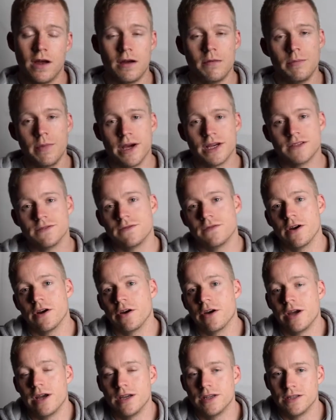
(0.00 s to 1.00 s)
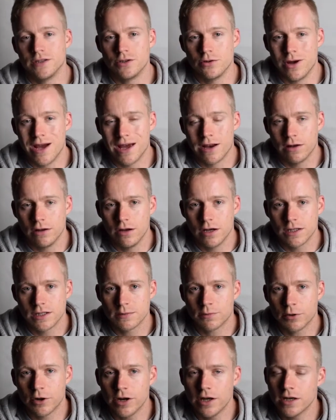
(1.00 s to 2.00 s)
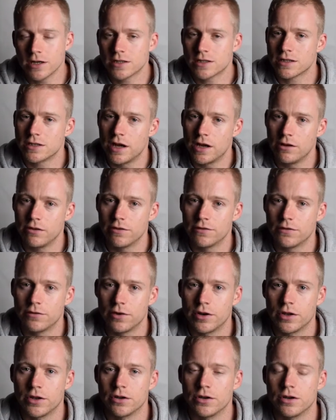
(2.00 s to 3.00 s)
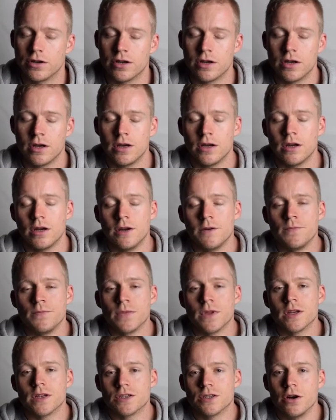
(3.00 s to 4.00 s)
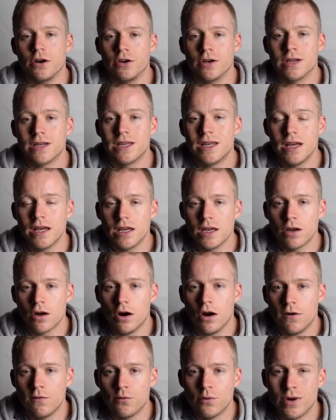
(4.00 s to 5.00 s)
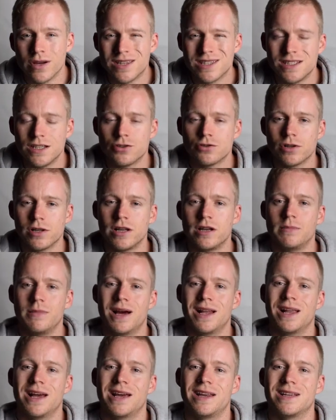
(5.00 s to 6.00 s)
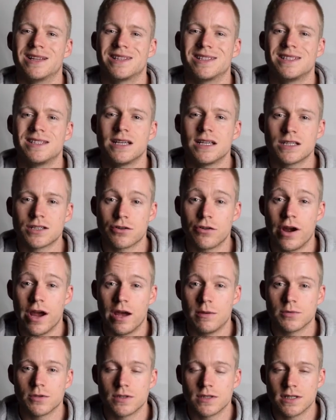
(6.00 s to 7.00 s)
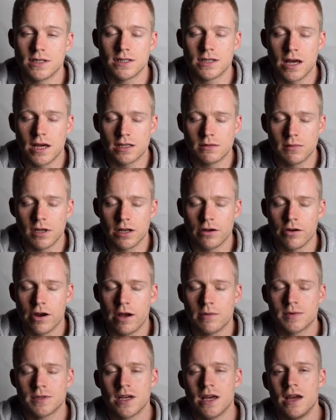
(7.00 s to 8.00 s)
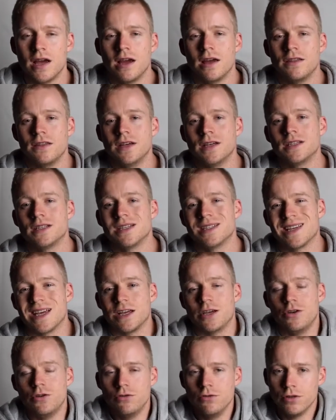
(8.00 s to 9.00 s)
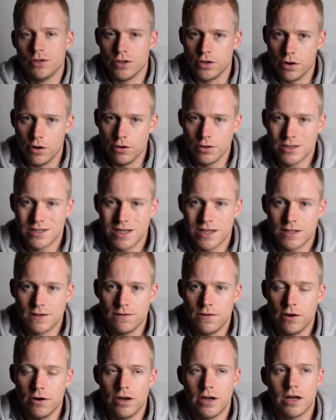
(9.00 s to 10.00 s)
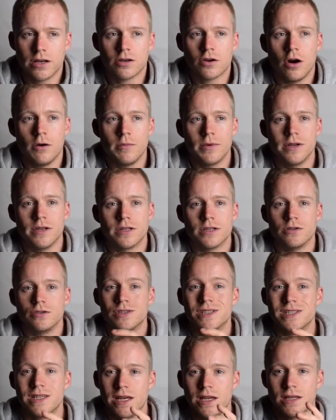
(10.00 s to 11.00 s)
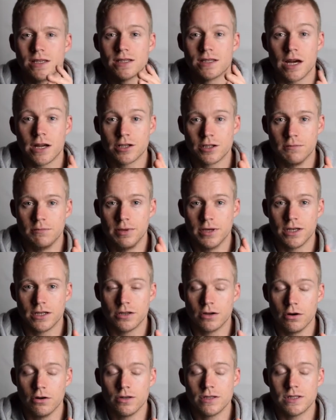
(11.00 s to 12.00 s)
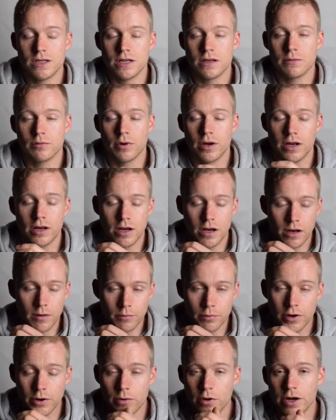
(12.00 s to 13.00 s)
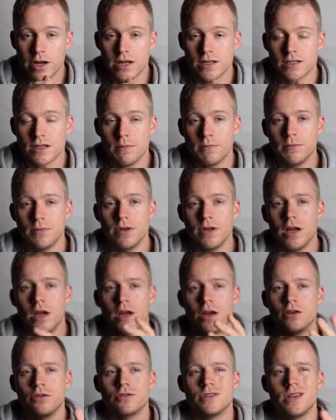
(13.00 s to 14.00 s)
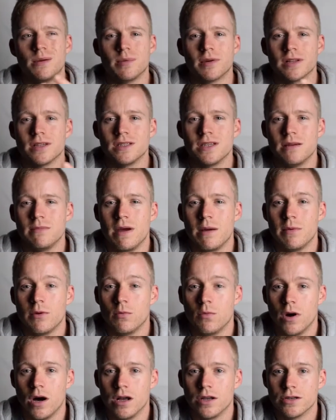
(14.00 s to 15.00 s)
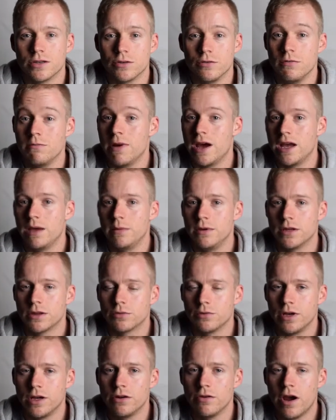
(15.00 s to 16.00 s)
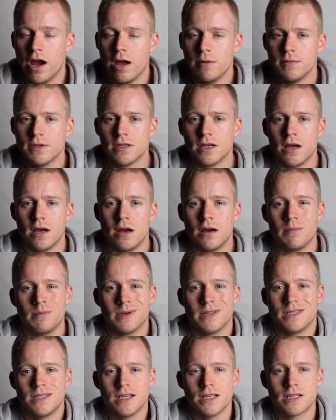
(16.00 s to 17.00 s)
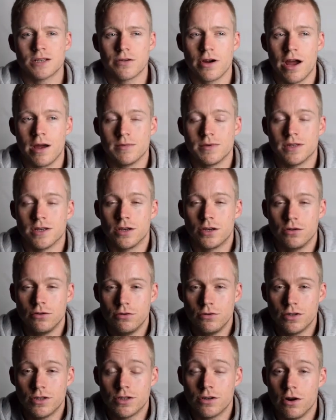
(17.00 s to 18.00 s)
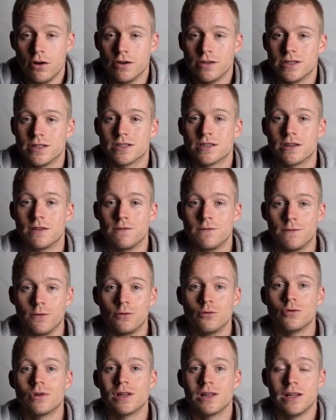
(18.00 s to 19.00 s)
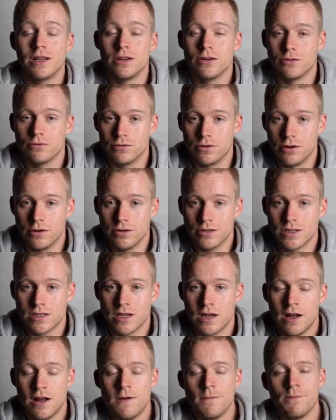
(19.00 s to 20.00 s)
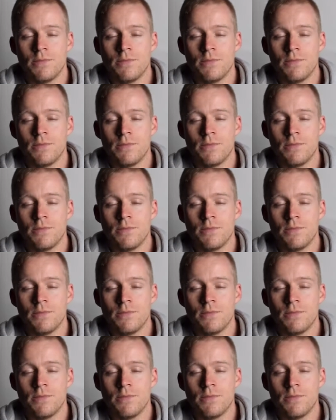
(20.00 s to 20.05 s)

It makes it very easy to analyze the product and tell you if they're any good. So, kicking off with citrulline and malate at 6 grams or 6,000 milligrams. This is a huge dose. It's very uncommon to see such a big dose in a pre-workout supplement. You'll typically see maybe 1 to maybe 3 grams, but 6 grams is a huge dose. It's the full clinical dose.